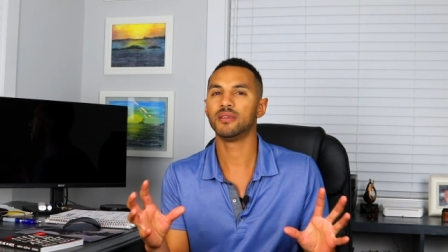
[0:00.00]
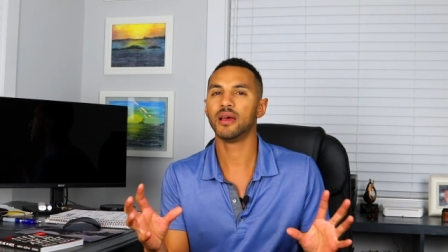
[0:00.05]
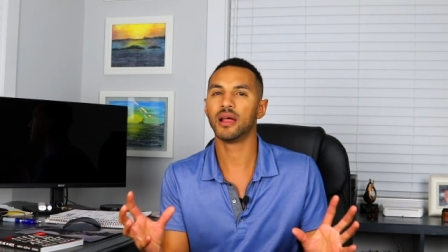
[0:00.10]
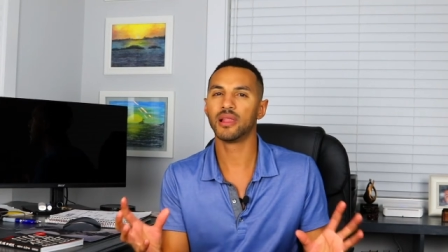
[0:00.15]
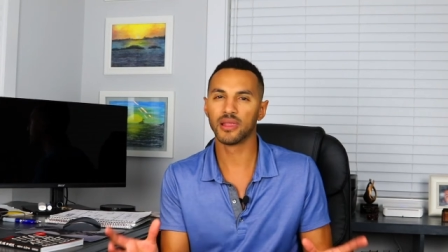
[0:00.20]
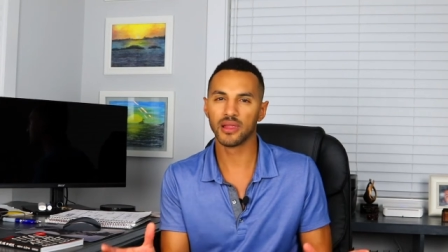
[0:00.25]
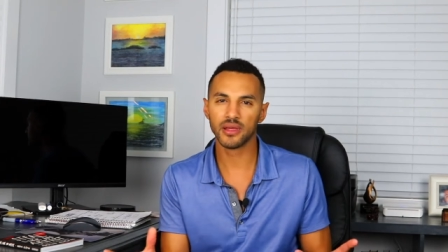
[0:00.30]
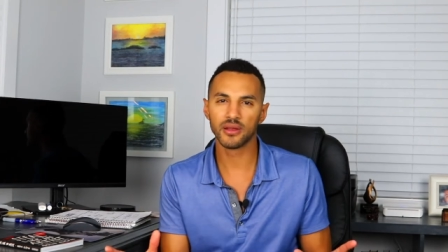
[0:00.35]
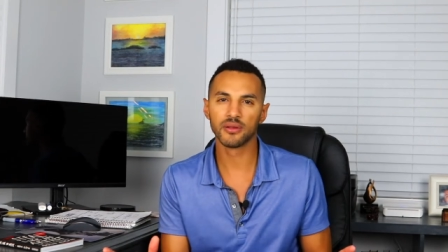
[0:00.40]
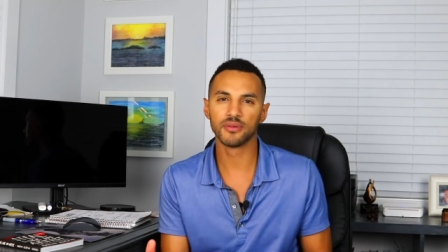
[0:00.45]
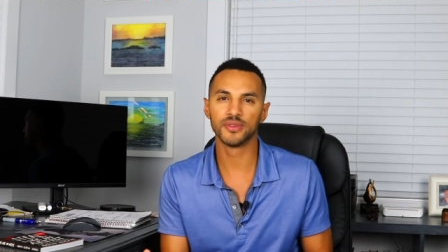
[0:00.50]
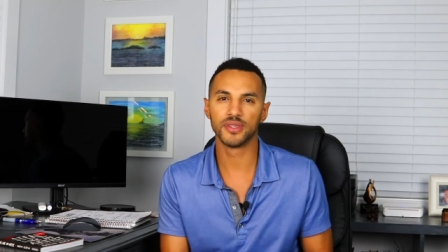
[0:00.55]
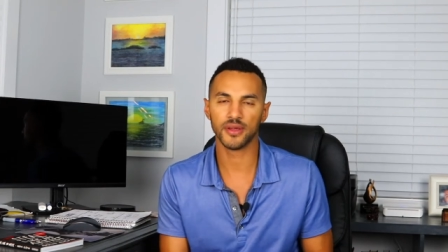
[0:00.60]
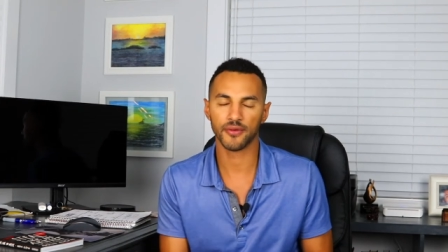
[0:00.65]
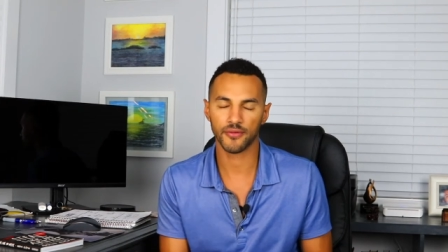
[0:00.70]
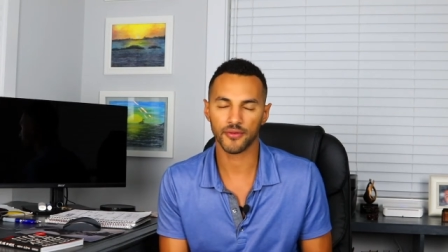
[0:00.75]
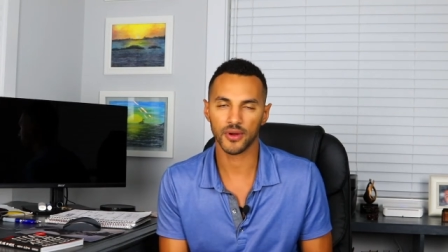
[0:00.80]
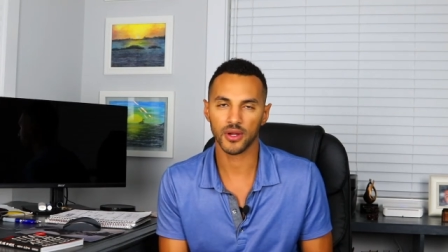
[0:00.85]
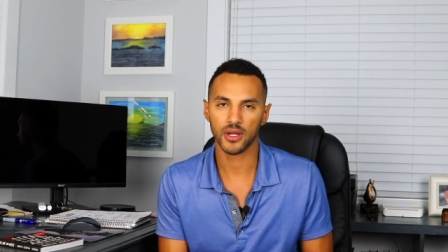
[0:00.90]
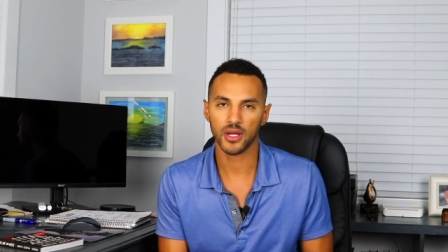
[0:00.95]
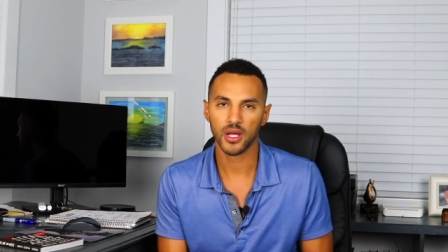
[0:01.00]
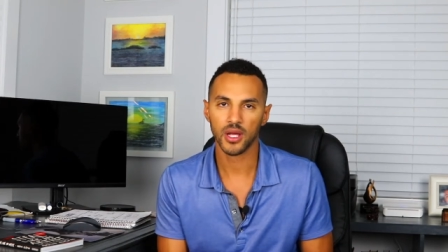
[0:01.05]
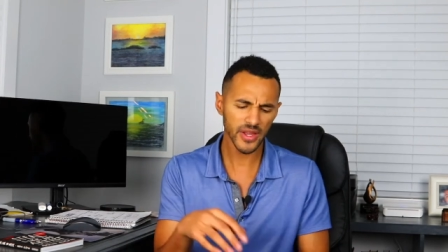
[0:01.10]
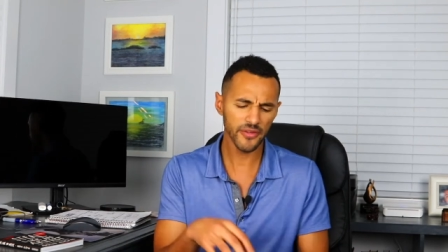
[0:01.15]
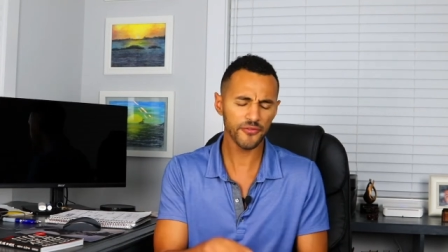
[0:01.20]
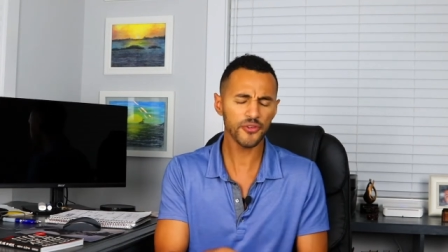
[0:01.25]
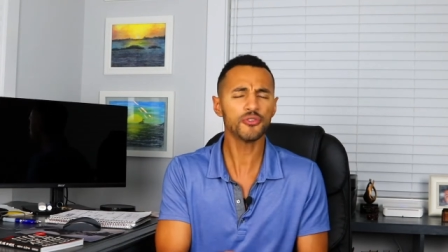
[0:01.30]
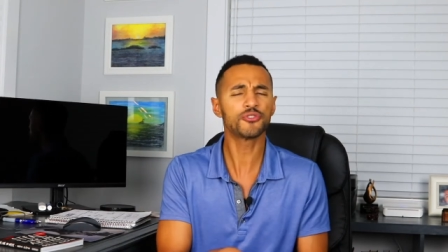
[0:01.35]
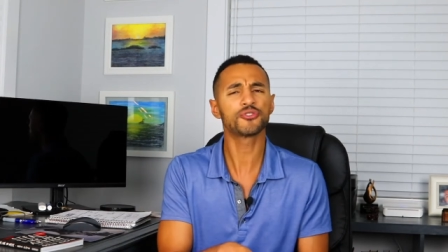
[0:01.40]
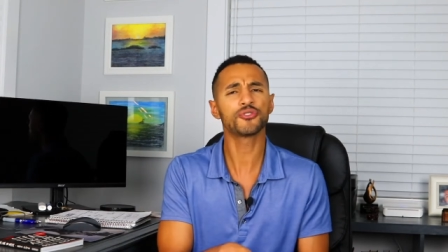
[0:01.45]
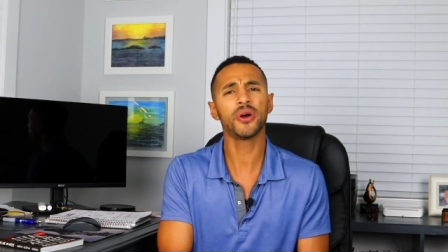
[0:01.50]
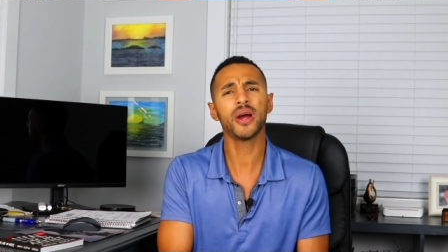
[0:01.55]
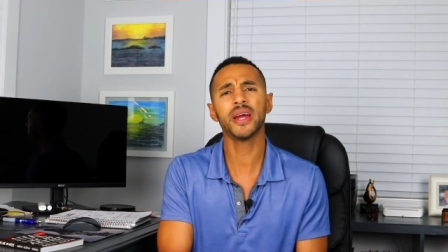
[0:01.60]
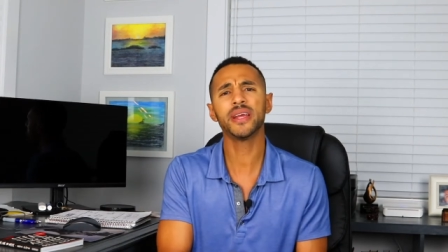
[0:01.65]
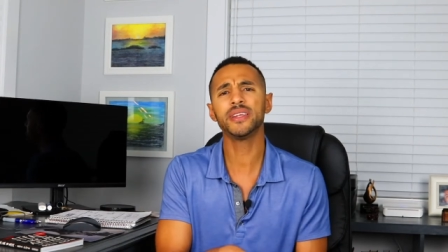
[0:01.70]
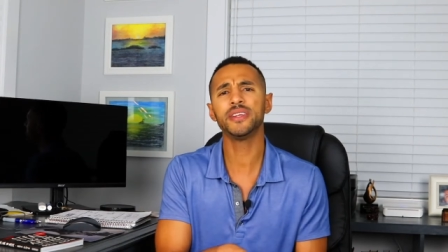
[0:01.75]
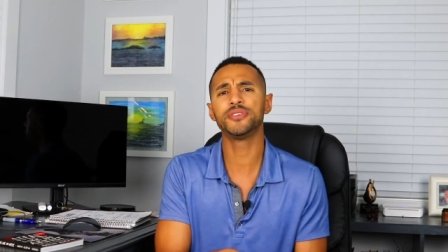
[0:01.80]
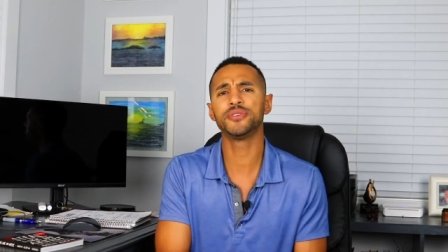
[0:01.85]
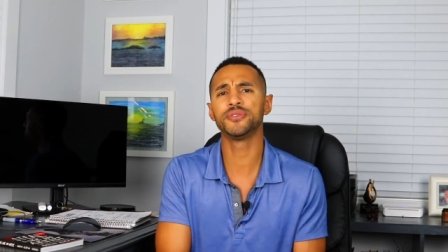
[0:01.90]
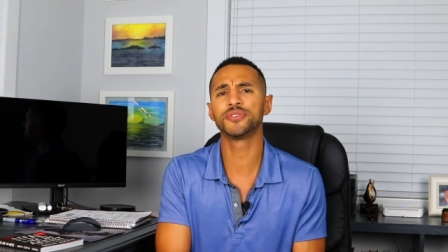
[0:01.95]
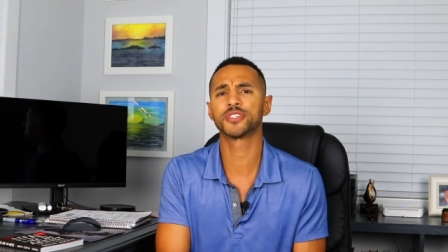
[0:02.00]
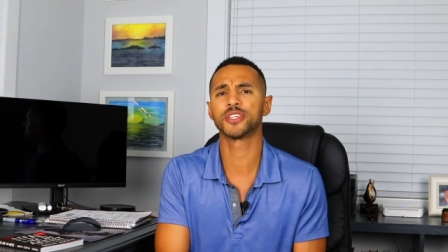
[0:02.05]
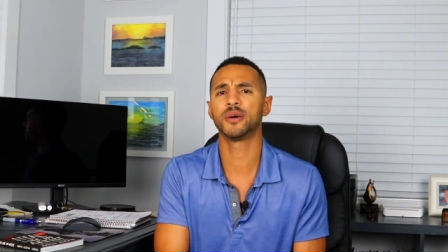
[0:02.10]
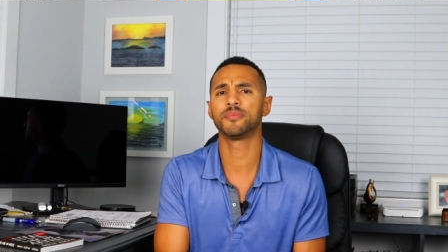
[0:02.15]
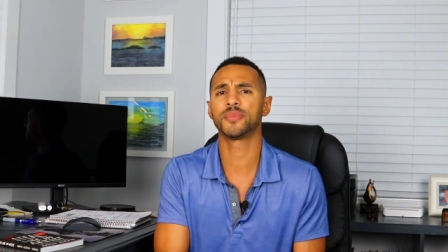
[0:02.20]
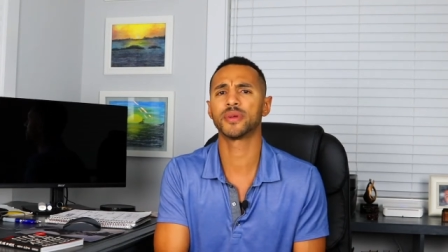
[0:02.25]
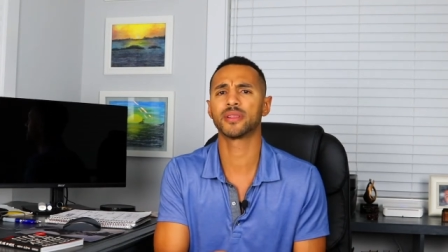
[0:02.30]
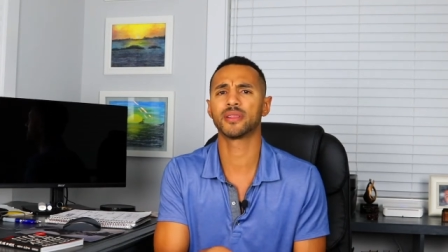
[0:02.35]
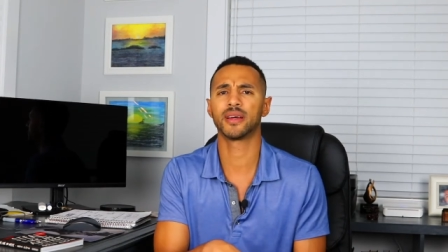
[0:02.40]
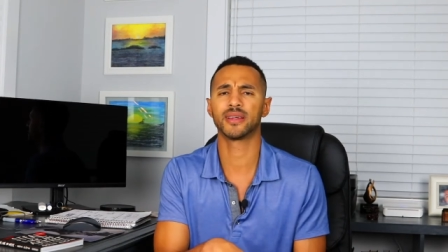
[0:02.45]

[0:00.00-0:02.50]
a little different. If you're trying to do something